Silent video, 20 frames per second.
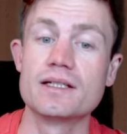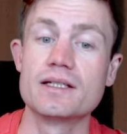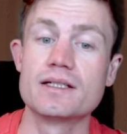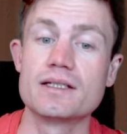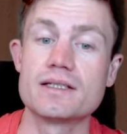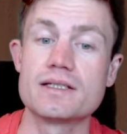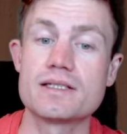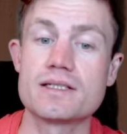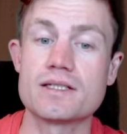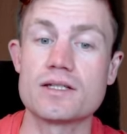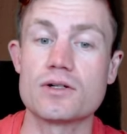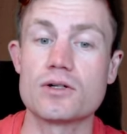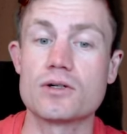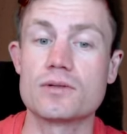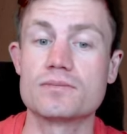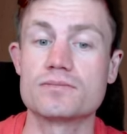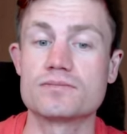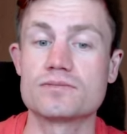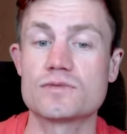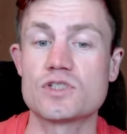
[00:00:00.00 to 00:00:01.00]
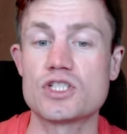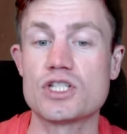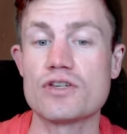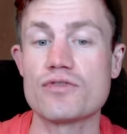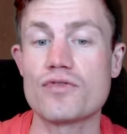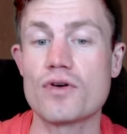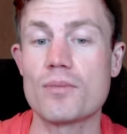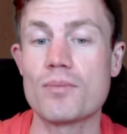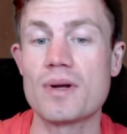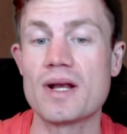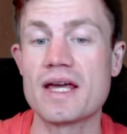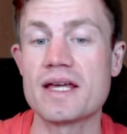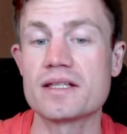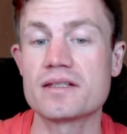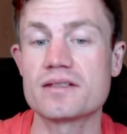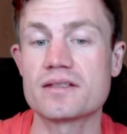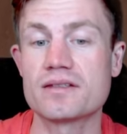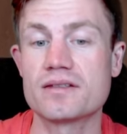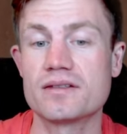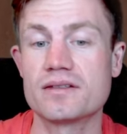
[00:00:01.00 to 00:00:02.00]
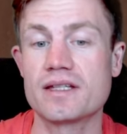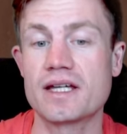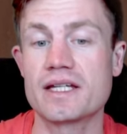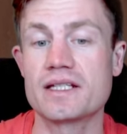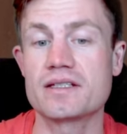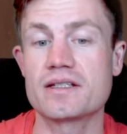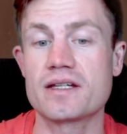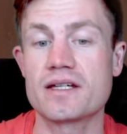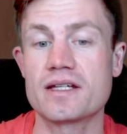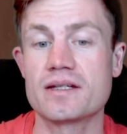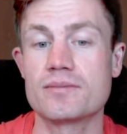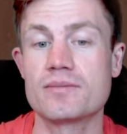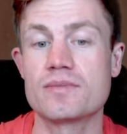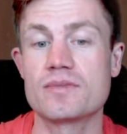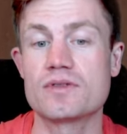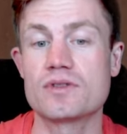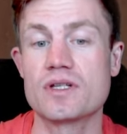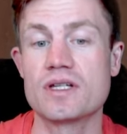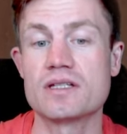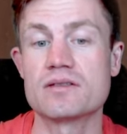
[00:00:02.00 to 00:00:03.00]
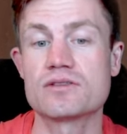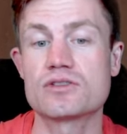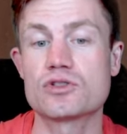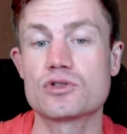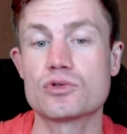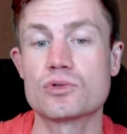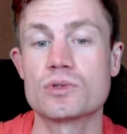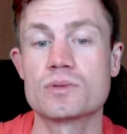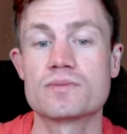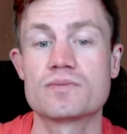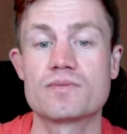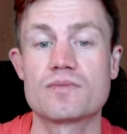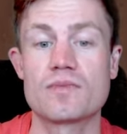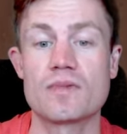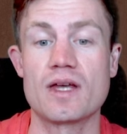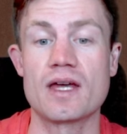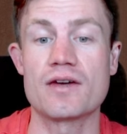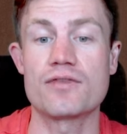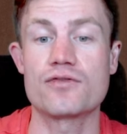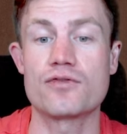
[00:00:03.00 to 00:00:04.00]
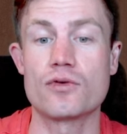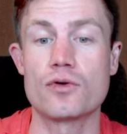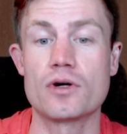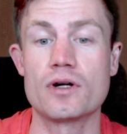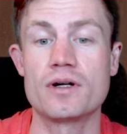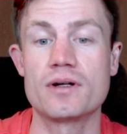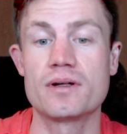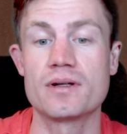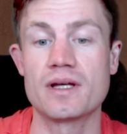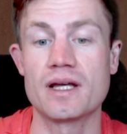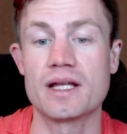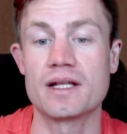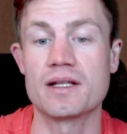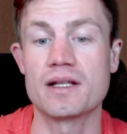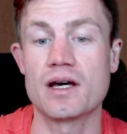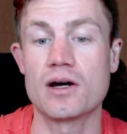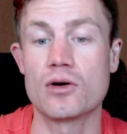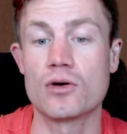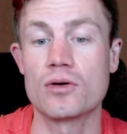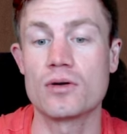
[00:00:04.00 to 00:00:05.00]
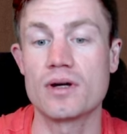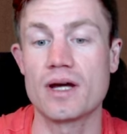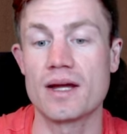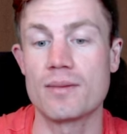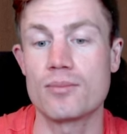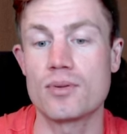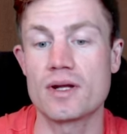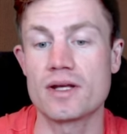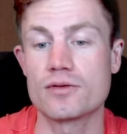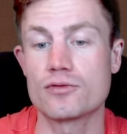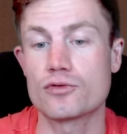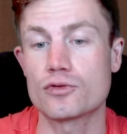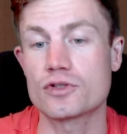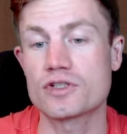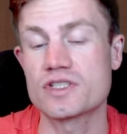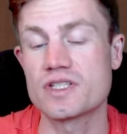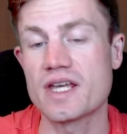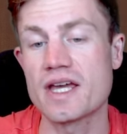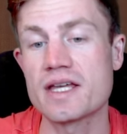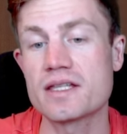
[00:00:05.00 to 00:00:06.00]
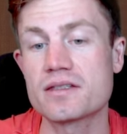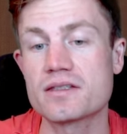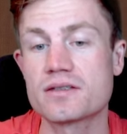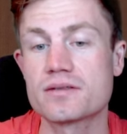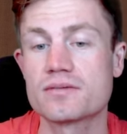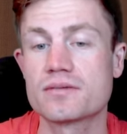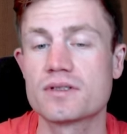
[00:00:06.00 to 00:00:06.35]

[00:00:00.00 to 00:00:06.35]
So g4 played, knight came into f4, and now I play rook c8.